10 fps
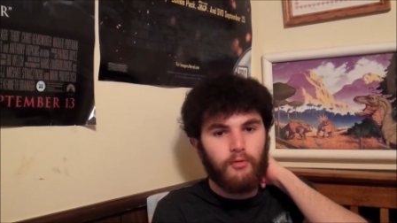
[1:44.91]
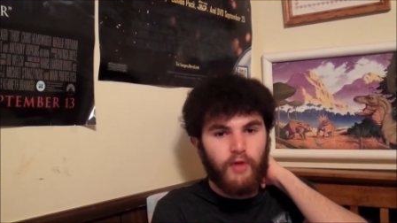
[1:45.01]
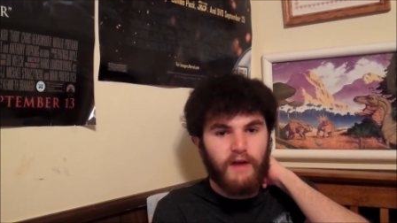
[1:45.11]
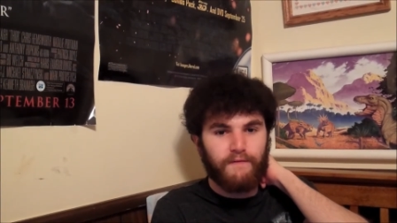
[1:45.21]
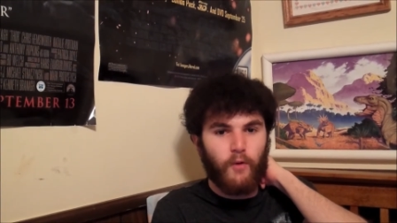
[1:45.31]

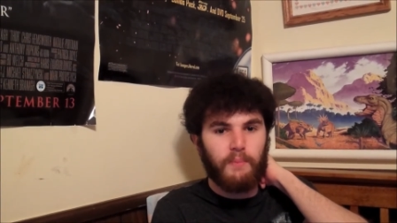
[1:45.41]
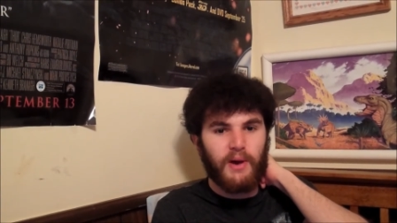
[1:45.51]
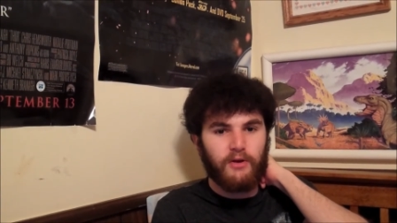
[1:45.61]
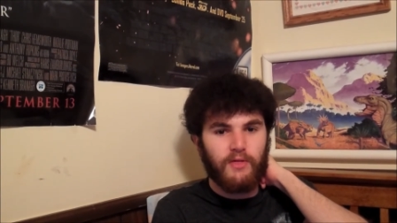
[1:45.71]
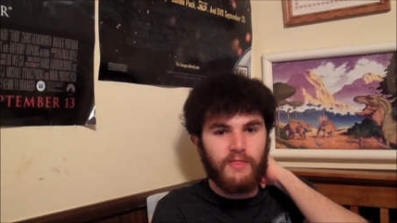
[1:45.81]
Therefore,
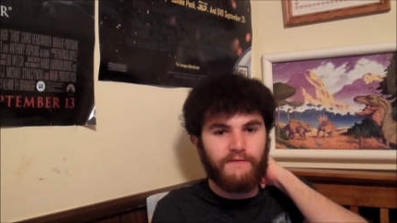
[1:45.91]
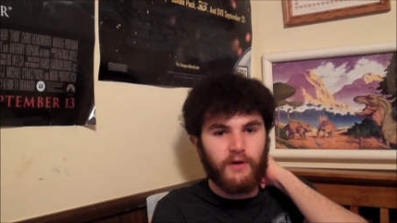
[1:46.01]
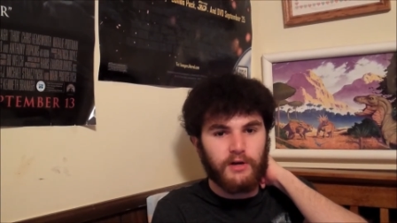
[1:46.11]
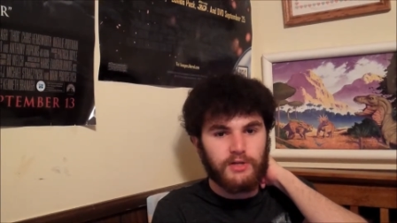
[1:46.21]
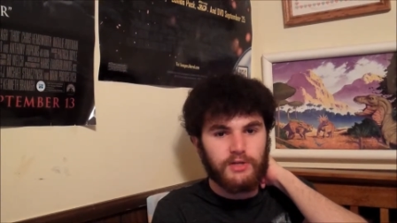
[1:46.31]
better than the
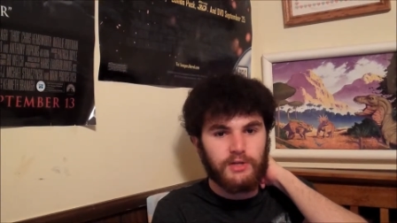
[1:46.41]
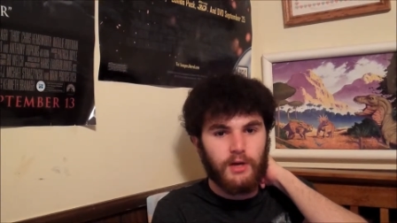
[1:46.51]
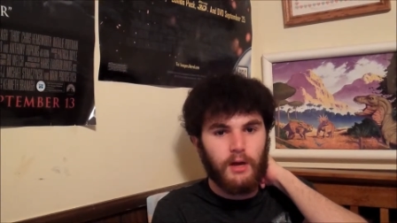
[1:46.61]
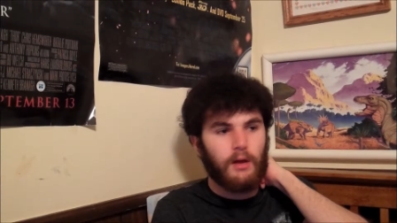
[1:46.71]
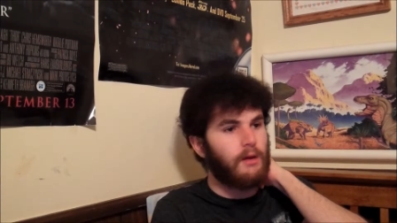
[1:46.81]
first.
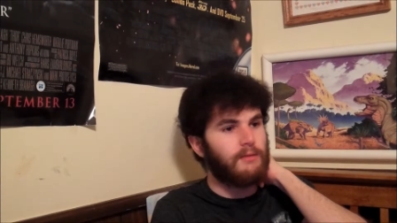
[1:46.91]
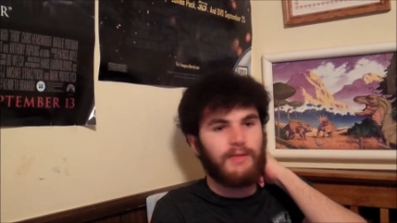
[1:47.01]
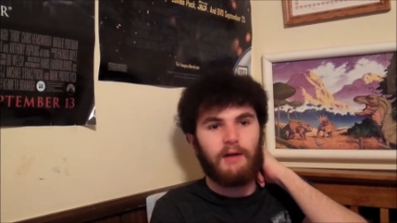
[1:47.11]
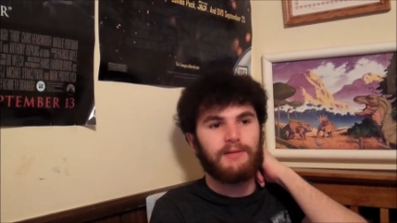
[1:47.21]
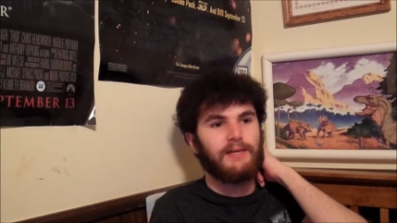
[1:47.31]

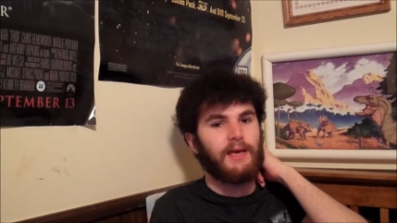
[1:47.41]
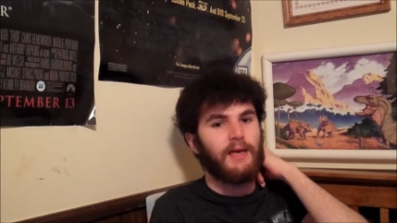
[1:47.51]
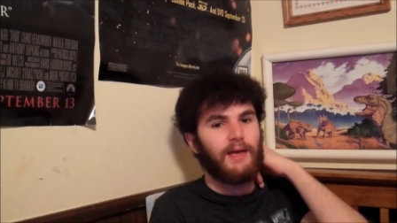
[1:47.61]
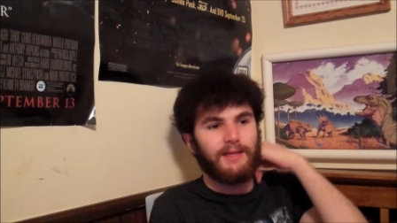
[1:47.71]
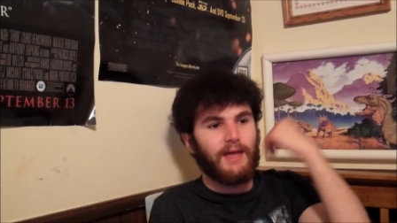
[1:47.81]
That was it.
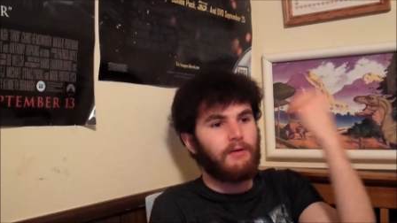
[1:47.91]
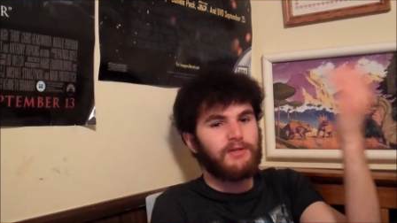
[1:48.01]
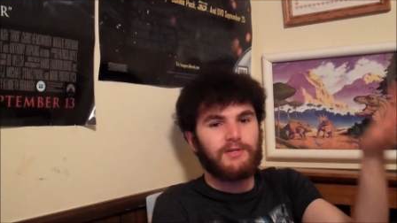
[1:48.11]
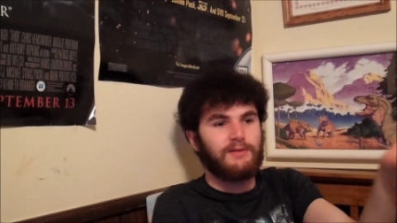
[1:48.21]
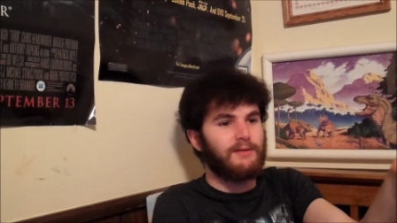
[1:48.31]
That
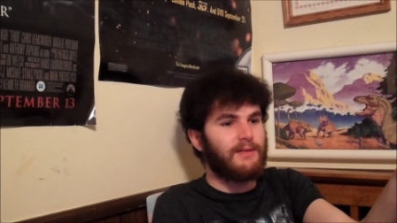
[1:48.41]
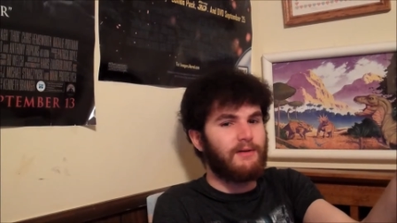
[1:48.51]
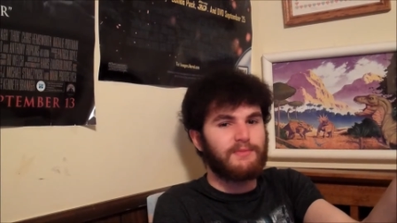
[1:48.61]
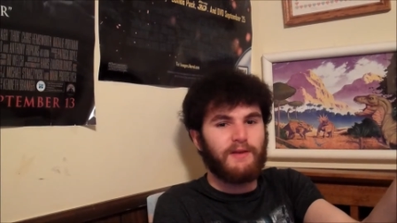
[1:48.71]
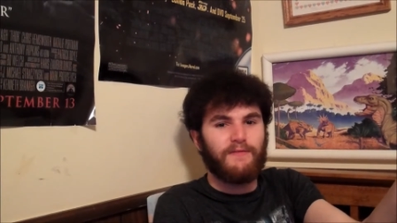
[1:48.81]
was that
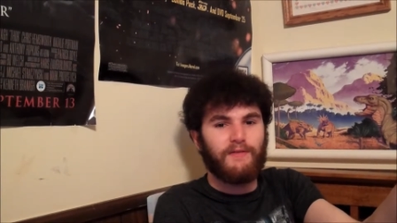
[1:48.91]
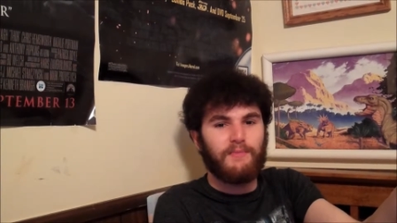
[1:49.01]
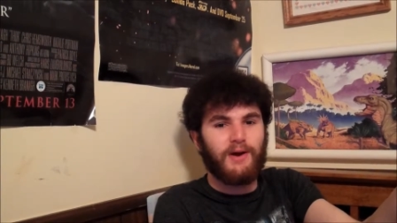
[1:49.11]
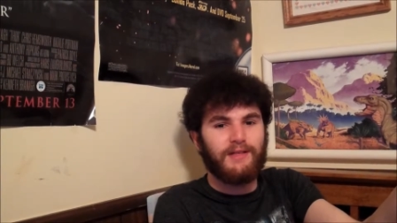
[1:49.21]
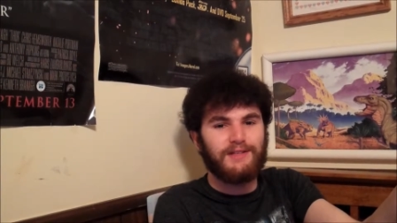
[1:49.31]
was my favorite
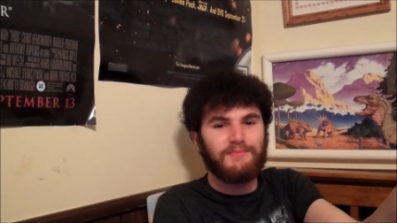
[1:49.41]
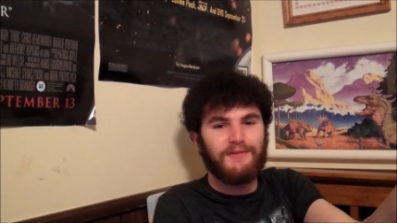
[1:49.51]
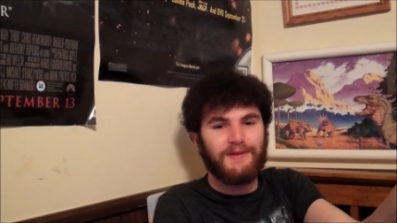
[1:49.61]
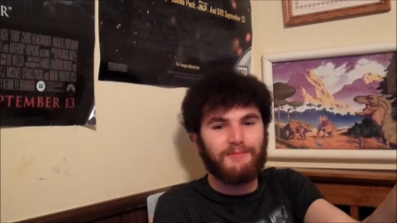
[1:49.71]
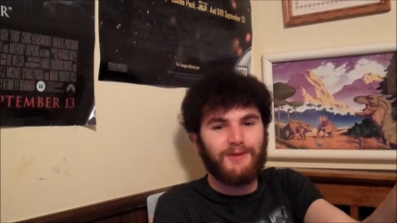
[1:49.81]
part of this
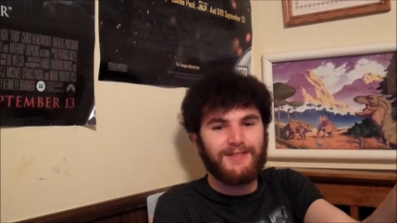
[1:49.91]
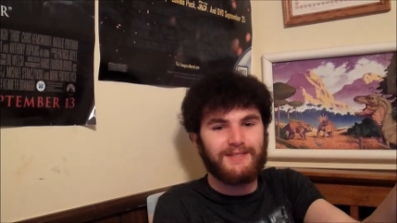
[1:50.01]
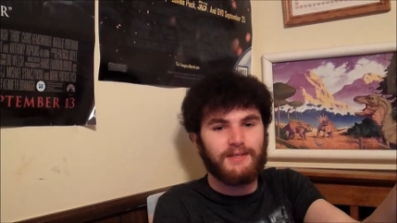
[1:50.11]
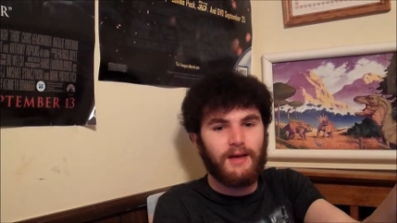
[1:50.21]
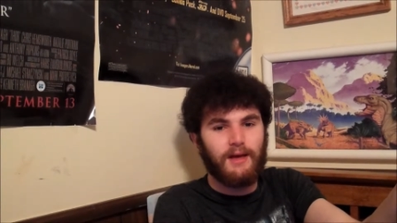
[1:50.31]
movie.
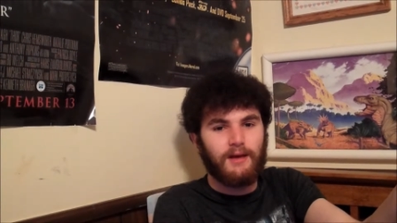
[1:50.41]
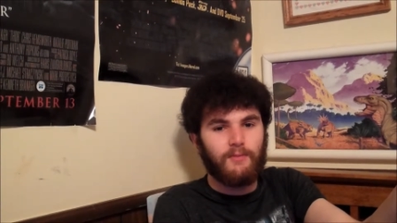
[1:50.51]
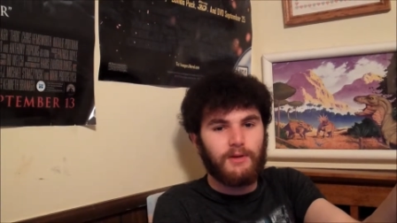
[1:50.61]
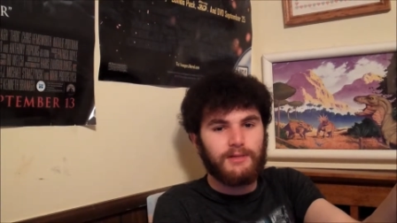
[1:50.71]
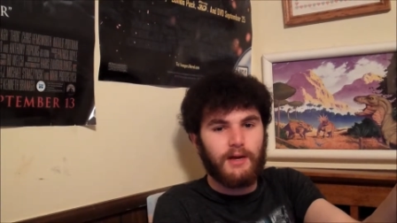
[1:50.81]
Was
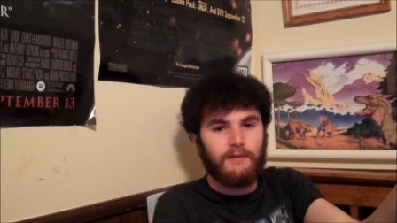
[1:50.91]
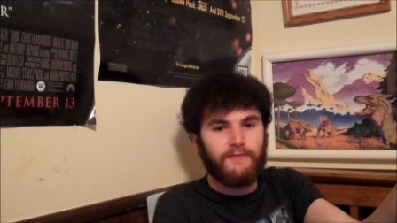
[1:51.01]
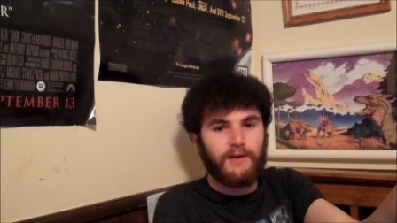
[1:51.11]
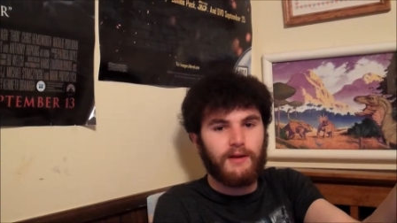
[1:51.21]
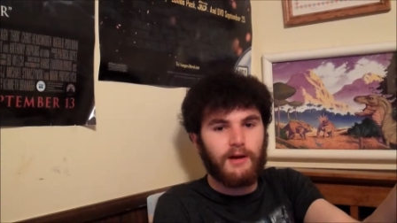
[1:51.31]
was uh,
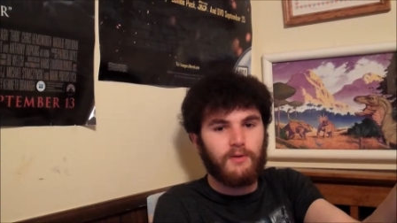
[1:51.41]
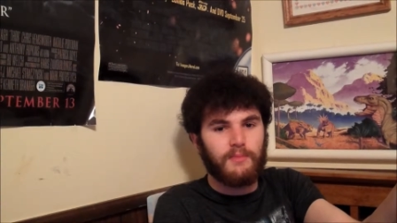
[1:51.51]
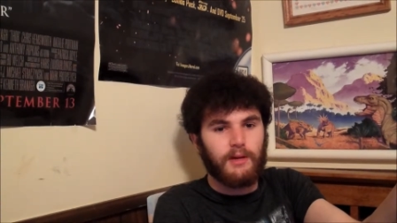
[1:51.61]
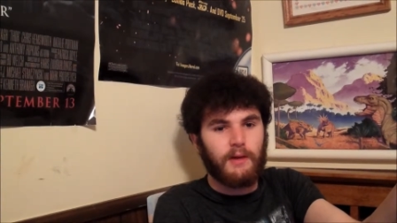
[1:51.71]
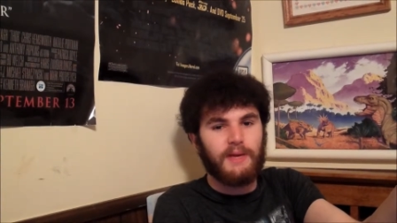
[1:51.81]
freaking
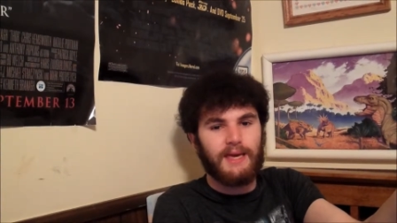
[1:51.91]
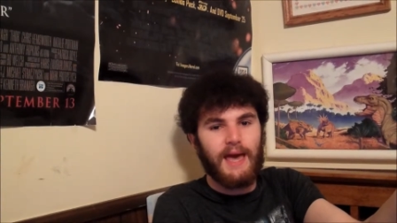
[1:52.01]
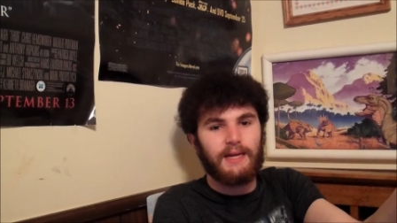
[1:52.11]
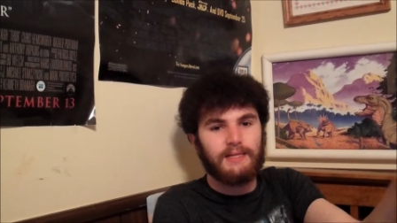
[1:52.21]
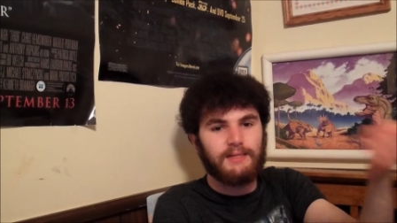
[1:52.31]
Aquaman. I mean,
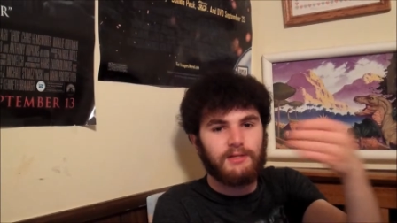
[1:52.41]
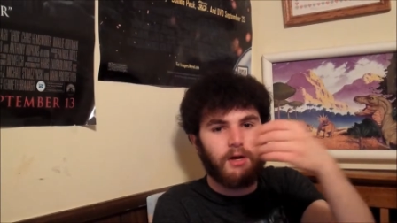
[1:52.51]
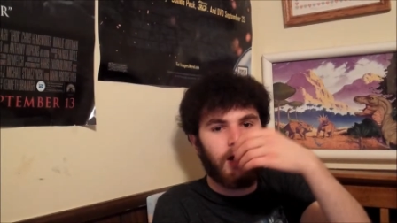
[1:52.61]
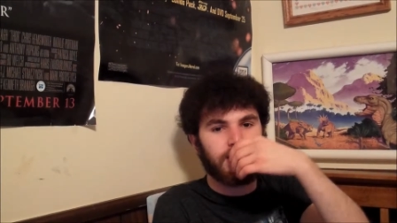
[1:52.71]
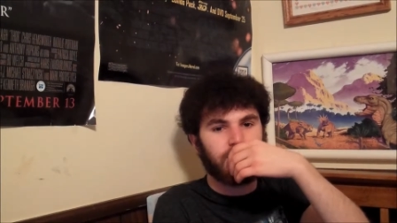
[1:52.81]
Katniss is
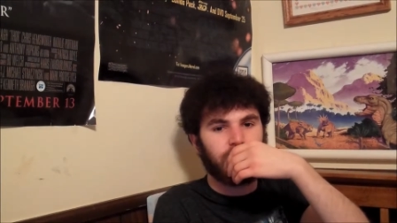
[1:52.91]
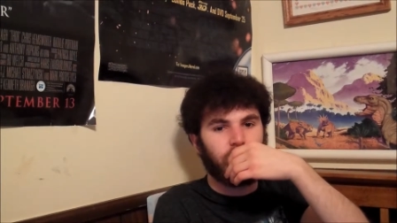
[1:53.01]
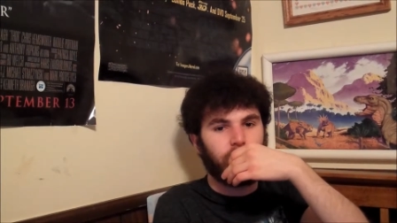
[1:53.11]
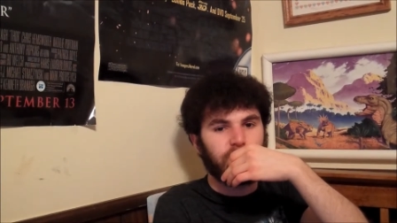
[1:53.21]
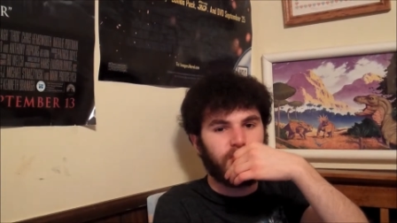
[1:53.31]
awesome as
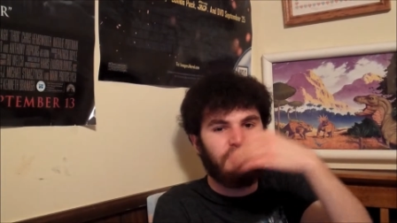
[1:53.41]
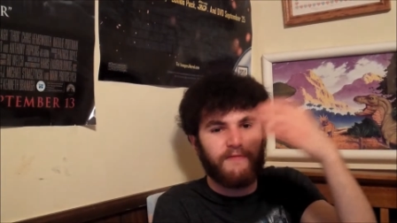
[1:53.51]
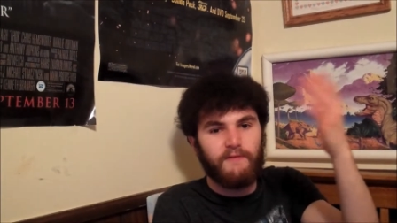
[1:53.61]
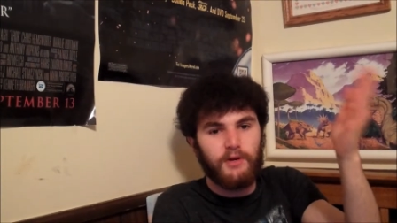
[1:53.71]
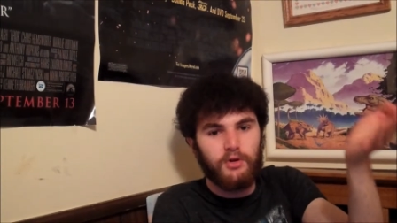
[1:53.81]
always, but my
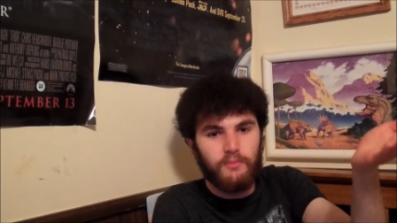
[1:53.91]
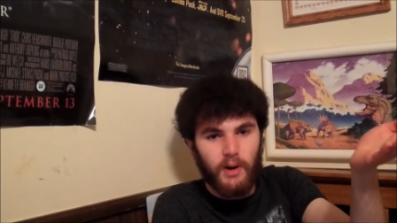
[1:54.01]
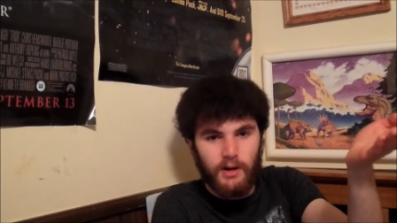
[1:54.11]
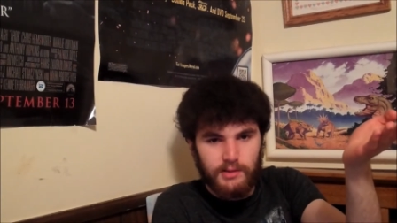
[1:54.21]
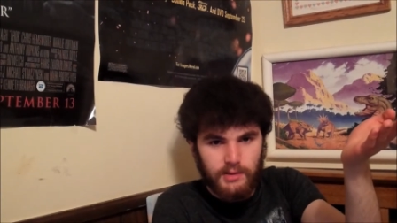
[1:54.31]
favorite new
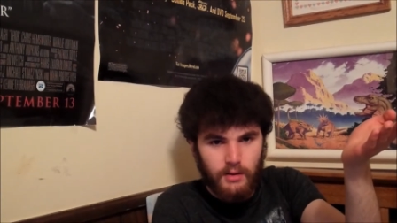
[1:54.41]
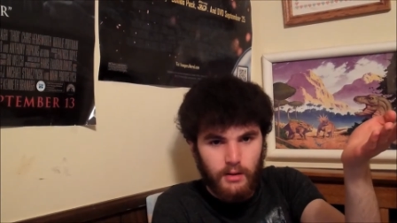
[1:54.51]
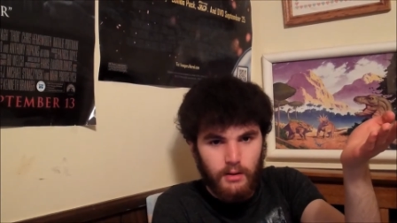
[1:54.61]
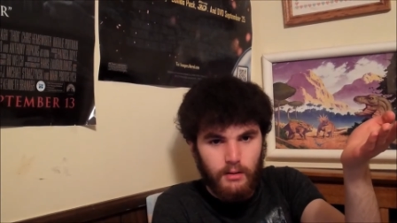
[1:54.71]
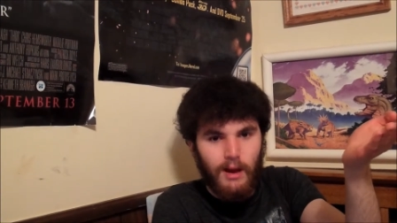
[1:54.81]
part,
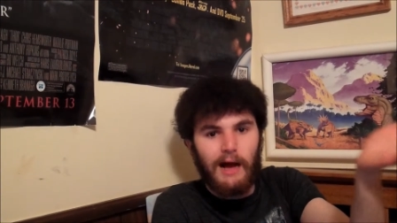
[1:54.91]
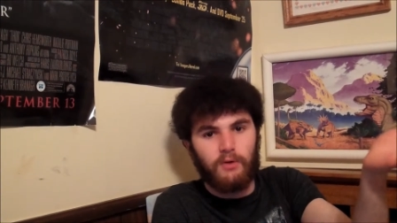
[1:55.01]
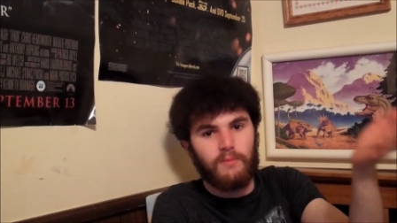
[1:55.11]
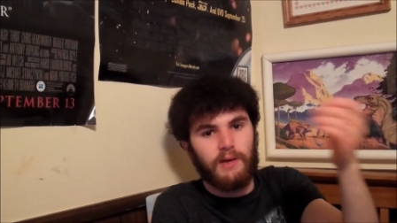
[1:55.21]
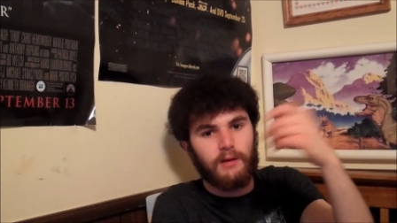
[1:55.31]

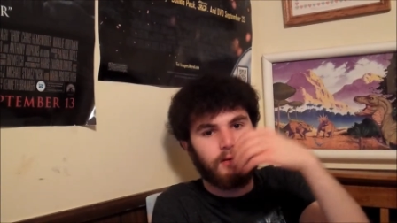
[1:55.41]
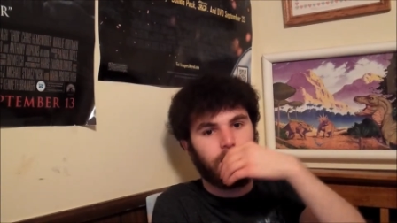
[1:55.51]
Aquaman,